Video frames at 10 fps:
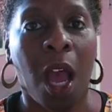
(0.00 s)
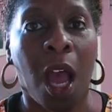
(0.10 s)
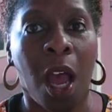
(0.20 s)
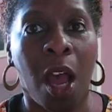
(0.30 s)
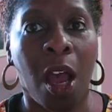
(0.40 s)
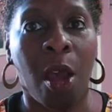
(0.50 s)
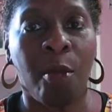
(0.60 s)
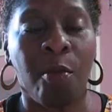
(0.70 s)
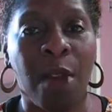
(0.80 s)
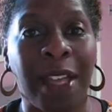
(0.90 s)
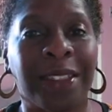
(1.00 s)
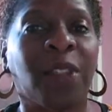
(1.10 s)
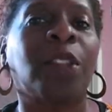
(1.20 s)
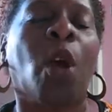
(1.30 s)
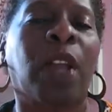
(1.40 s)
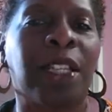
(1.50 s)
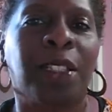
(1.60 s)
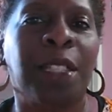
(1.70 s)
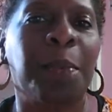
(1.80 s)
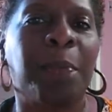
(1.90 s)
um, and so, okay,
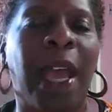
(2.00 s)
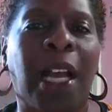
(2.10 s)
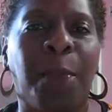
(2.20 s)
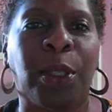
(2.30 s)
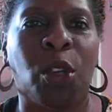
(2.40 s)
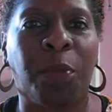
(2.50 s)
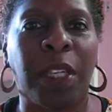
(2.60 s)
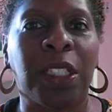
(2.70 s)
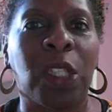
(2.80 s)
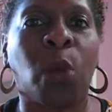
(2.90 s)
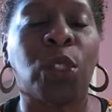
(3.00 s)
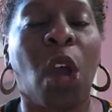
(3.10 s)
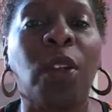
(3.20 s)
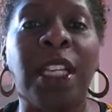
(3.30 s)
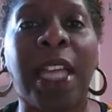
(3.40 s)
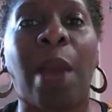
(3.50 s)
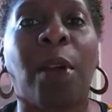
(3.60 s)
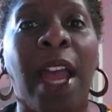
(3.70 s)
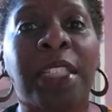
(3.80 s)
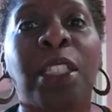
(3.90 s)
so let me back up a little bit. So Tony and I
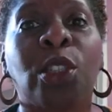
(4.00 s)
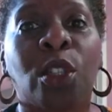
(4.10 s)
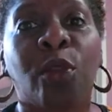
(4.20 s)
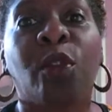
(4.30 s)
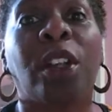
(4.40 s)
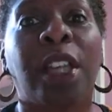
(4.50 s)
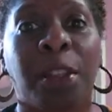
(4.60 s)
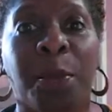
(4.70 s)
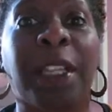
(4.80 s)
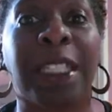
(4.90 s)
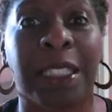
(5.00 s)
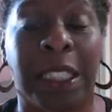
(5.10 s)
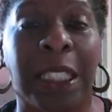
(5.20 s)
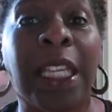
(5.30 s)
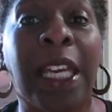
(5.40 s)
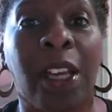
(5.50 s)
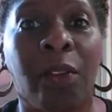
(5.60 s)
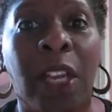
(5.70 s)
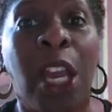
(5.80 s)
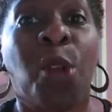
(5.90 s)
were actually looking for another place to live,
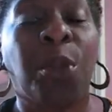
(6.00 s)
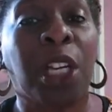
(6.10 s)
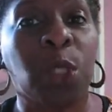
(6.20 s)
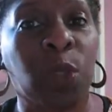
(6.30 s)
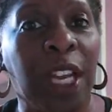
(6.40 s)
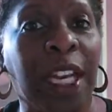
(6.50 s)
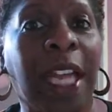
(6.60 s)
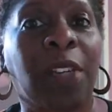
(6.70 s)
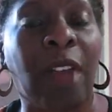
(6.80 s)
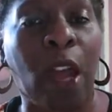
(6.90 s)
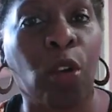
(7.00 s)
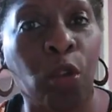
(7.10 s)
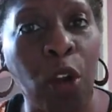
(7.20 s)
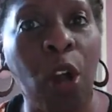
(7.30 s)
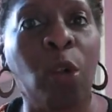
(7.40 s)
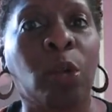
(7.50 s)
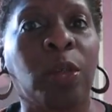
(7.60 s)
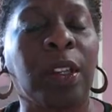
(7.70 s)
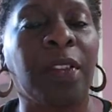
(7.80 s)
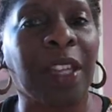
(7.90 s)
because we had kind of
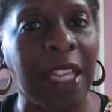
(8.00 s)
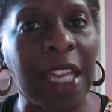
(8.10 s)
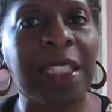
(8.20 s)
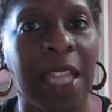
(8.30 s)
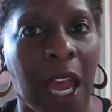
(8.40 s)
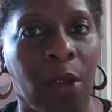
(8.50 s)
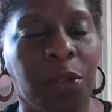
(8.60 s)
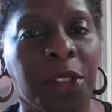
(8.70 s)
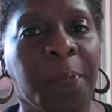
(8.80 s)
outgrown the guest house.